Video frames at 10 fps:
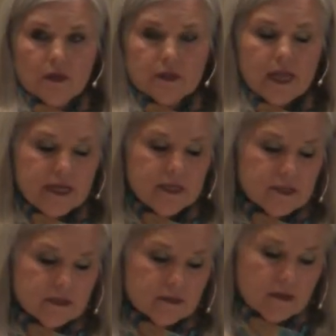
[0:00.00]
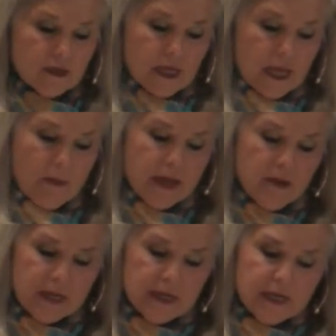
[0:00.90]
Ladies, it might
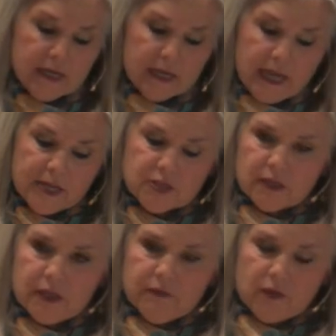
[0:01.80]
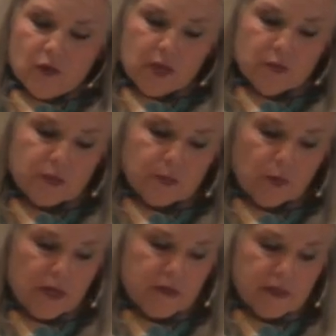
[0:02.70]
have been an indication that even though he was a
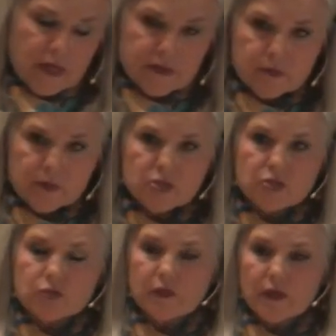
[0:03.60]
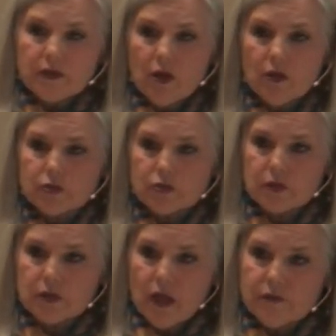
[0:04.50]
priest, he had some issues with
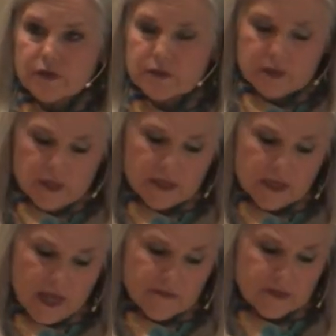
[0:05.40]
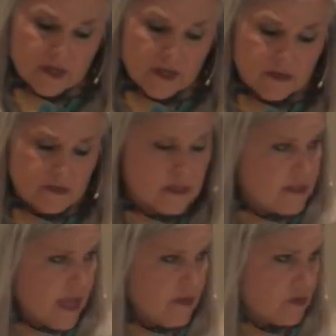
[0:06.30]
idolatry. Obviously, he didn't have his sons,
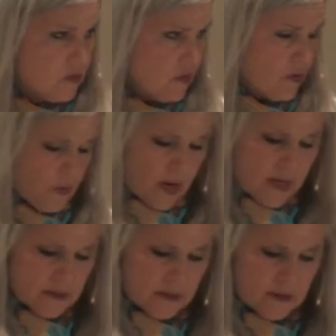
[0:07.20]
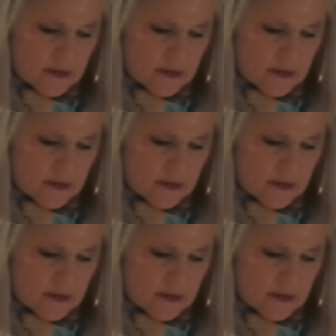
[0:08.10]
his house in order, right?